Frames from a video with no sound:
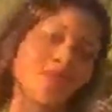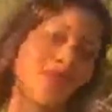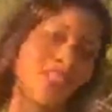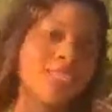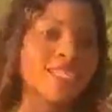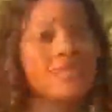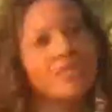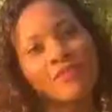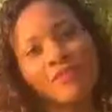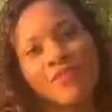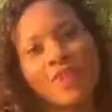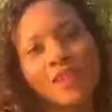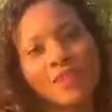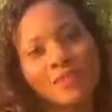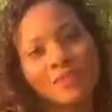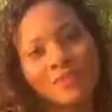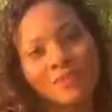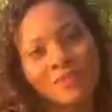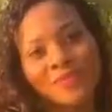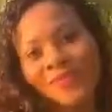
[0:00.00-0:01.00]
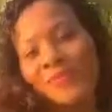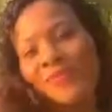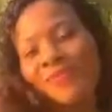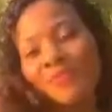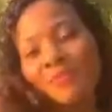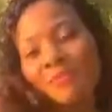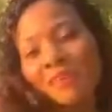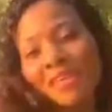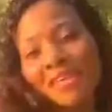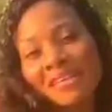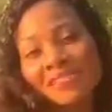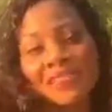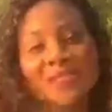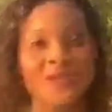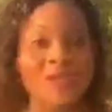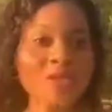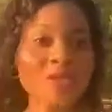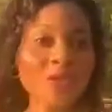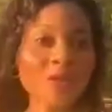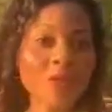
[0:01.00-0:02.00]
tons of fun, because
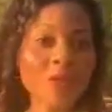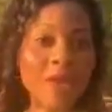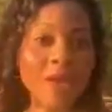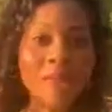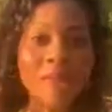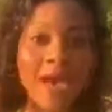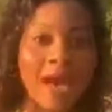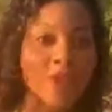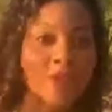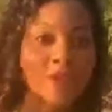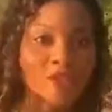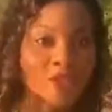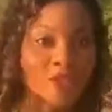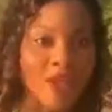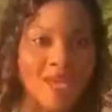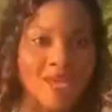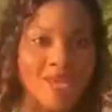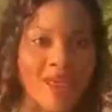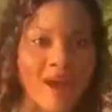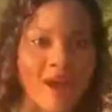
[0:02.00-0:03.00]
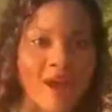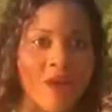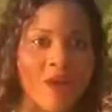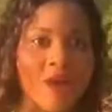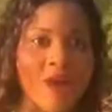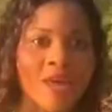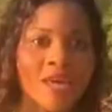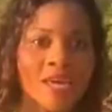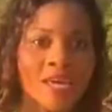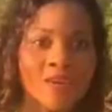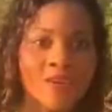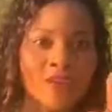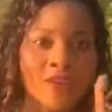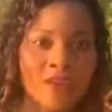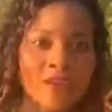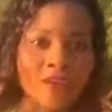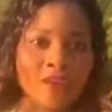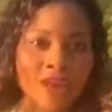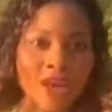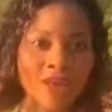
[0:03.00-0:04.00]
those are what matters right now. If you
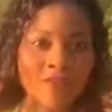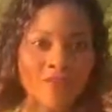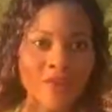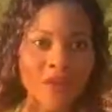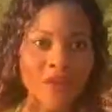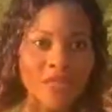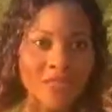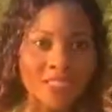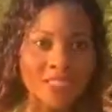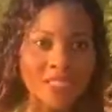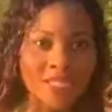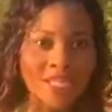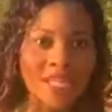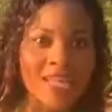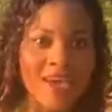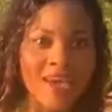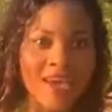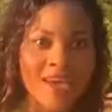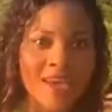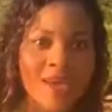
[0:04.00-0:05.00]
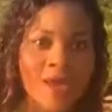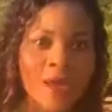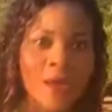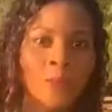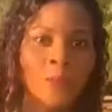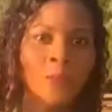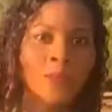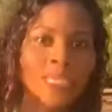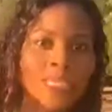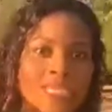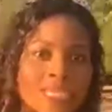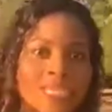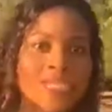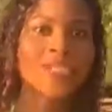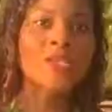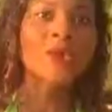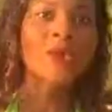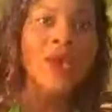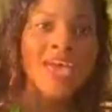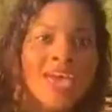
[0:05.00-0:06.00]
have not voted today,
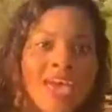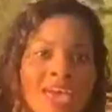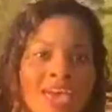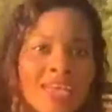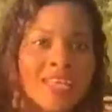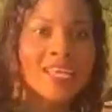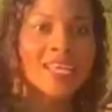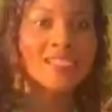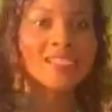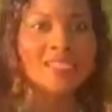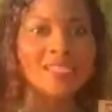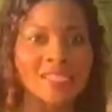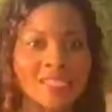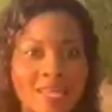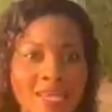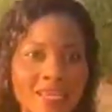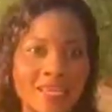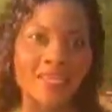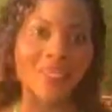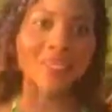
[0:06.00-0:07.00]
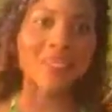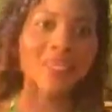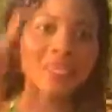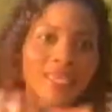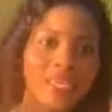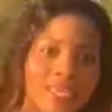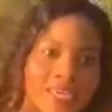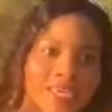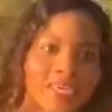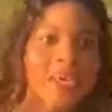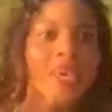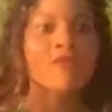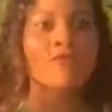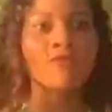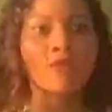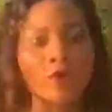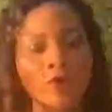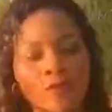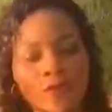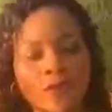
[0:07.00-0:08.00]
please go ahead and select the link and
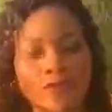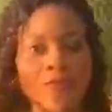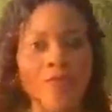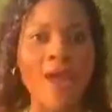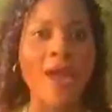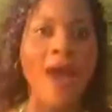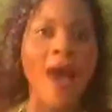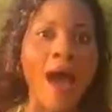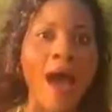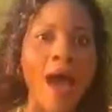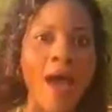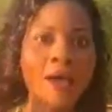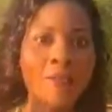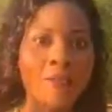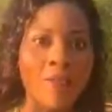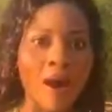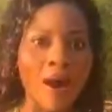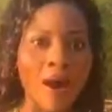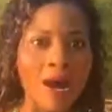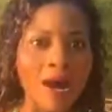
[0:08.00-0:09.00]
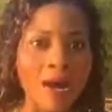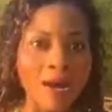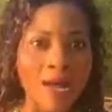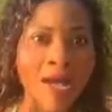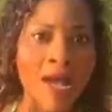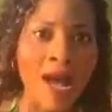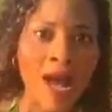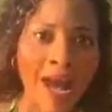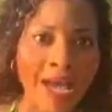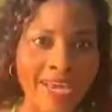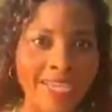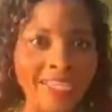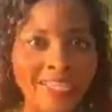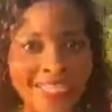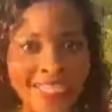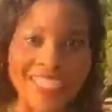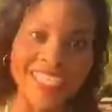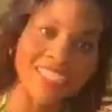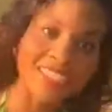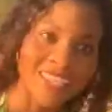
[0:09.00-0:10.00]
vote for me. Hi, Mark. Hi,
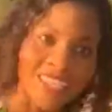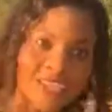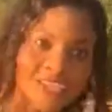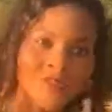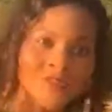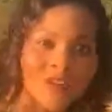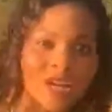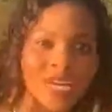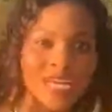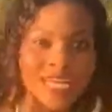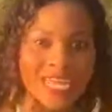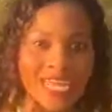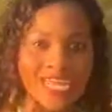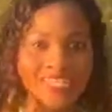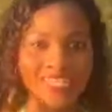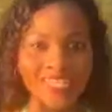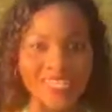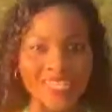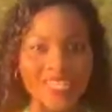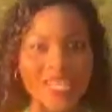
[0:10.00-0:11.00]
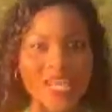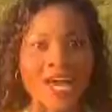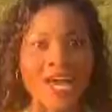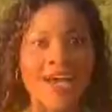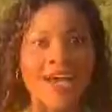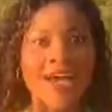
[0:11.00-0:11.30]
Huntley. Thank you for connecting.